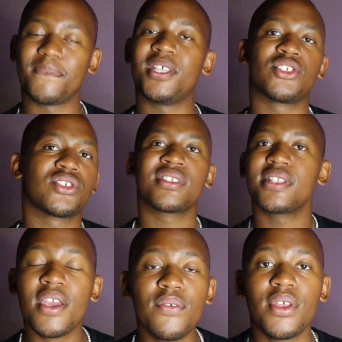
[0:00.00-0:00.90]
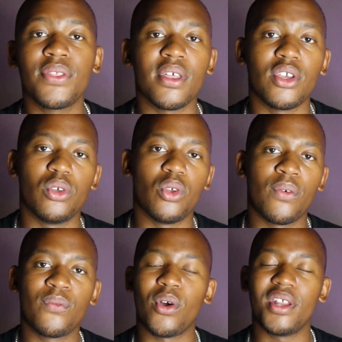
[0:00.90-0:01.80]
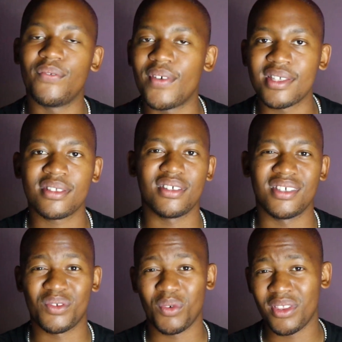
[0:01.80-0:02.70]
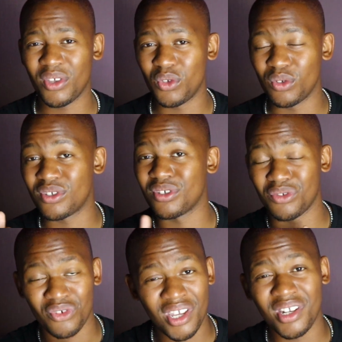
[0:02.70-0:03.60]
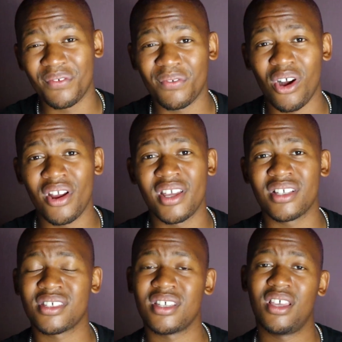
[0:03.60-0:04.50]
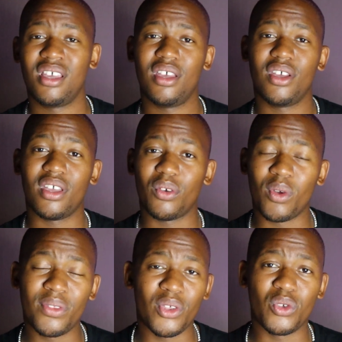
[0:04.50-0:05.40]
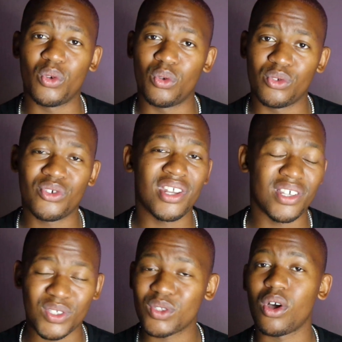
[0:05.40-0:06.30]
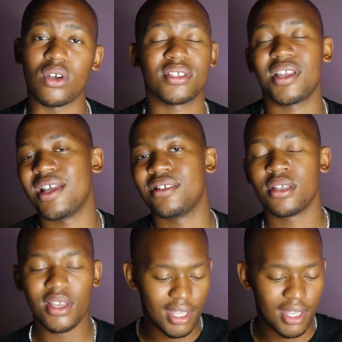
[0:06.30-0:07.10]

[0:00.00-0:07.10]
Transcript: there's just everything for investors, whether you trading forex, whether you trading stocks, guys.